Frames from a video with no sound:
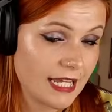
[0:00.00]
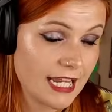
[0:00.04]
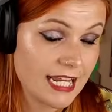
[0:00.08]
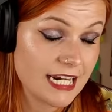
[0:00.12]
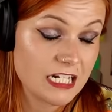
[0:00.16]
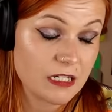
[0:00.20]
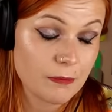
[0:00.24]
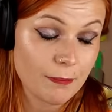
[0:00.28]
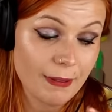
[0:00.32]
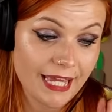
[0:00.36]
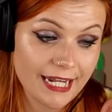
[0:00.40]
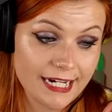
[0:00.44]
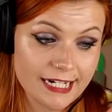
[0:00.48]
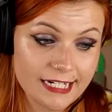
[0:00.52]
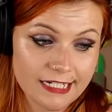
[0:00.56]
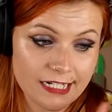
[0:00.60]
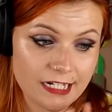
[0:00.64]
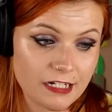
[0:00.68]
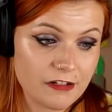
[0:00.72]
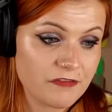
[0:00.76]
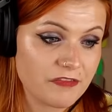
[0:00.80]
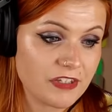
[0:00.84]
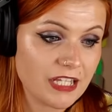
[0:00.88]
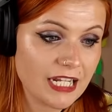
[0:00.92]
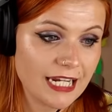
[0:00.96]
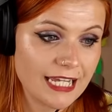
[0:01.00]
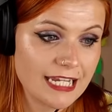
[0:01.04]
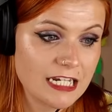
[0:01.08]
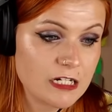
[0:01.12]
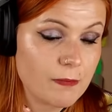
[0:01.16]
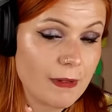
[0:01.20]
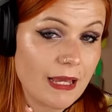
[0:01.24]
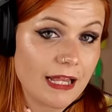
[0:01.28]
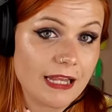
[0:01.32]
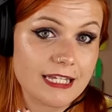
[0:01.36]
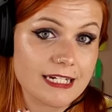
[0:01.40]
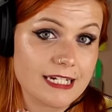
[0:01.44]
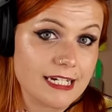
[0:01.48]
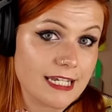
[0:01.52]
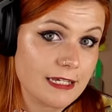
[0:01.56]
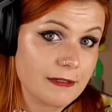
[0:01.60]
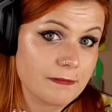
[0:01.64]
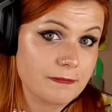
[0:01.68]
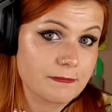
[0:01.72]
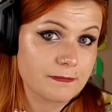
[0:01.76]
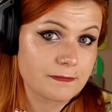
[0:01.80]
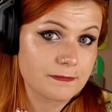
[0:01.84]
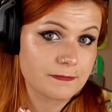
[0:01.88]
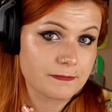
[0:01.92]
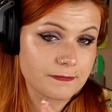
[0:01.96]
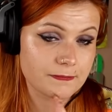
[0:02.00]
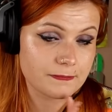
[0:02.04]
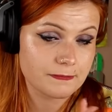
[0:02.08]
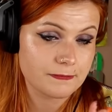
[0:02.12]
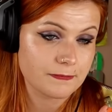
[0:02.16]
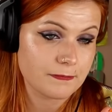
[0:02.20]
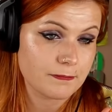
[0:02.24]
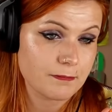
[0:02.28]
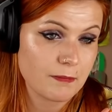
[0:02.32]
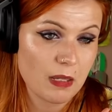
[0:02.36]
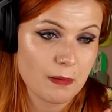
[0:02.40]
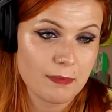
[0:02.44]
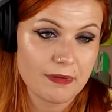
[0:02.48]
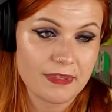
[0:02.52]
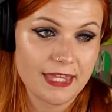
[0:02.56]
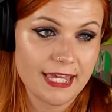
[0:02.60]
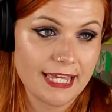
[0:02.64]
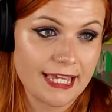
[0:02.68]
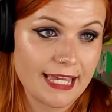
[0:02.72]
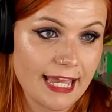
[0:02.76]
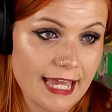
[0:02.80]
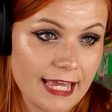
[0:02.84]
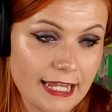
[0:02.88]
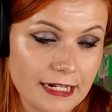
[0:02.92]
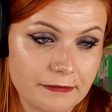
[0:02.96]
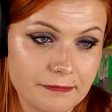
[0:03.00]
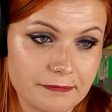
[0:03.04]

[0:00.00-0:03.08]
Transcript: independent of the lead melody. Maybe they can.